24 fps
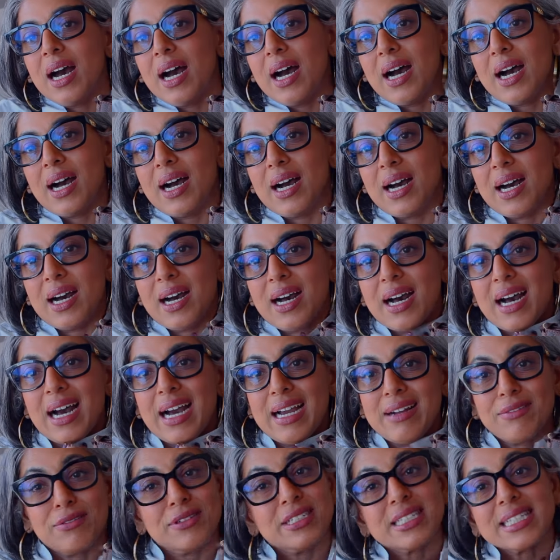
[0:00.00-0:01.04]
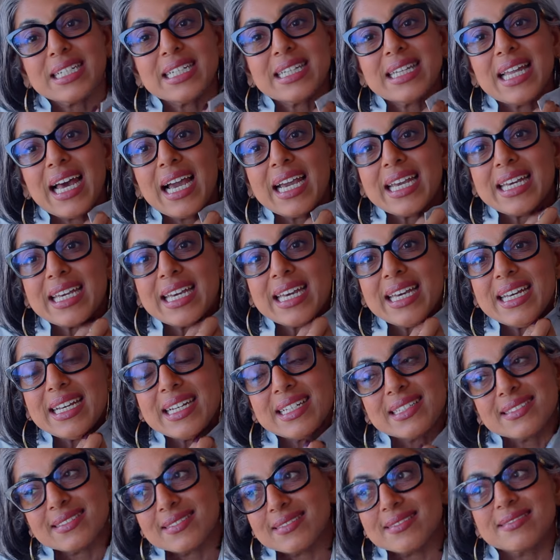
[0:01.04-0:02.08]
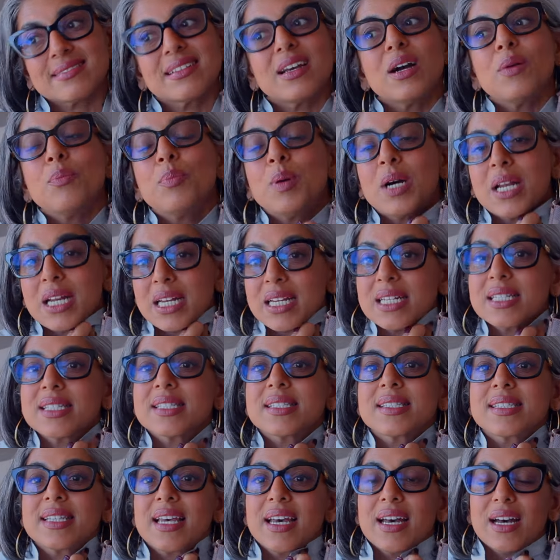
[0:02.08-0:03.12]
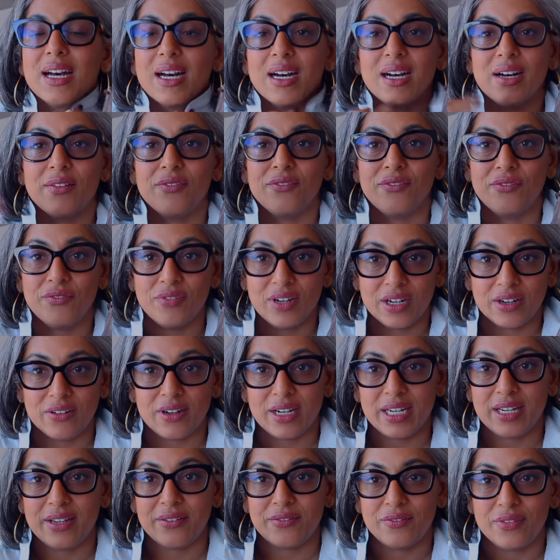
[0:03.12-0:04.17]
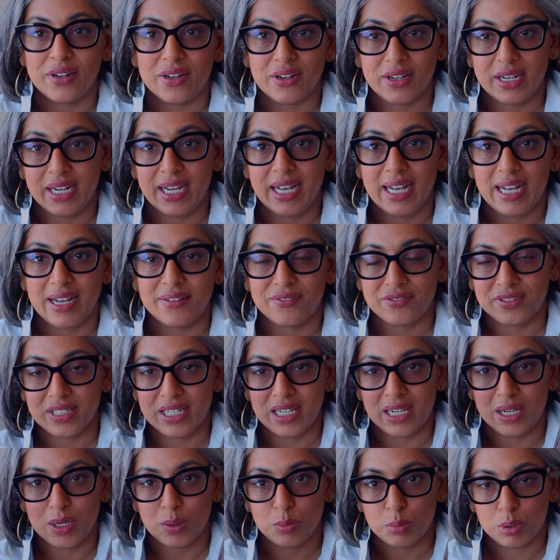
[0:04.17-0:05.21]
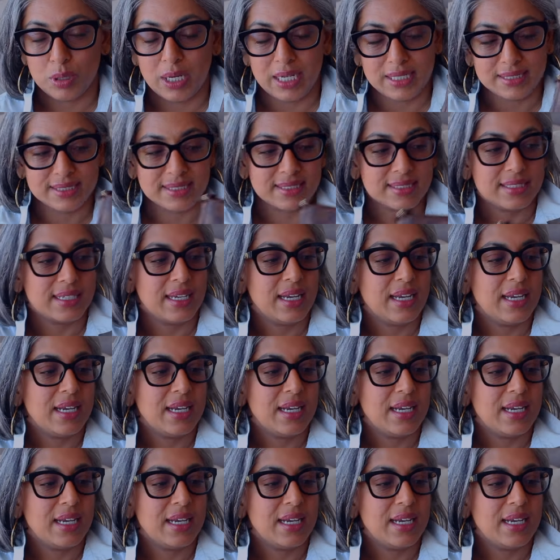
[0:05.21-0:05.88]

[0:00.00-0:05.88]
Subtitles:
I really like it, but it's a very, very hefty price.